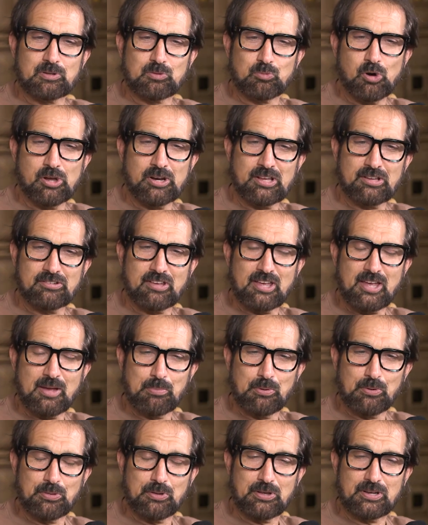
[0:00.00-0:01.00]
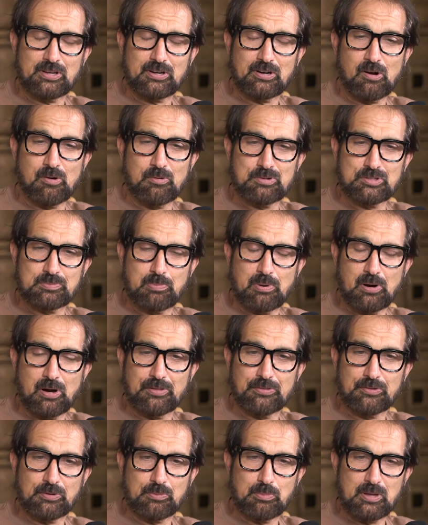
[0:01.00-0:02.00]
one example that it always
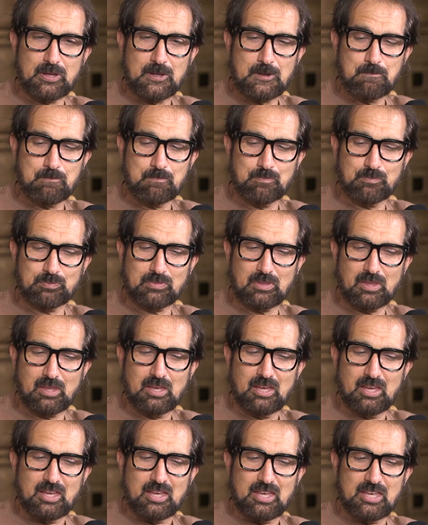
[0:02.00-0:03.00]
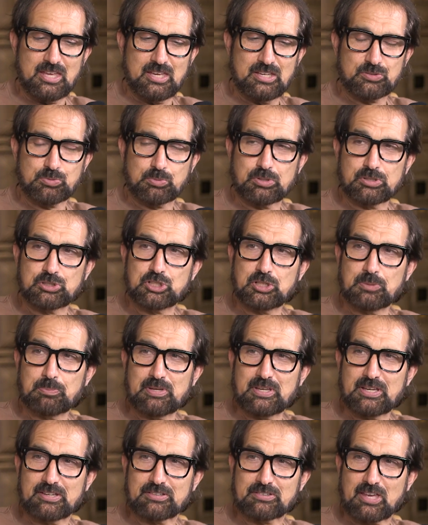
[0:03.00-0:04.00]
bothered me is when
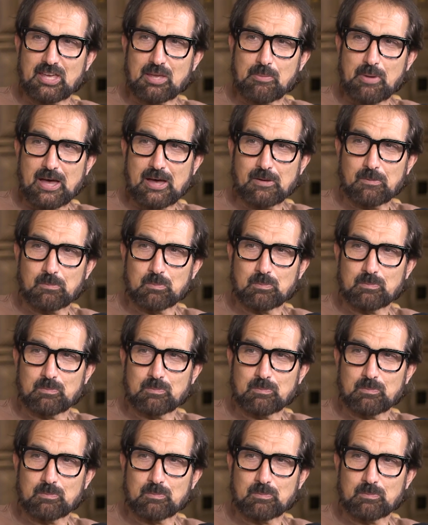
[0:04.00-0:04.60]
GPS came out.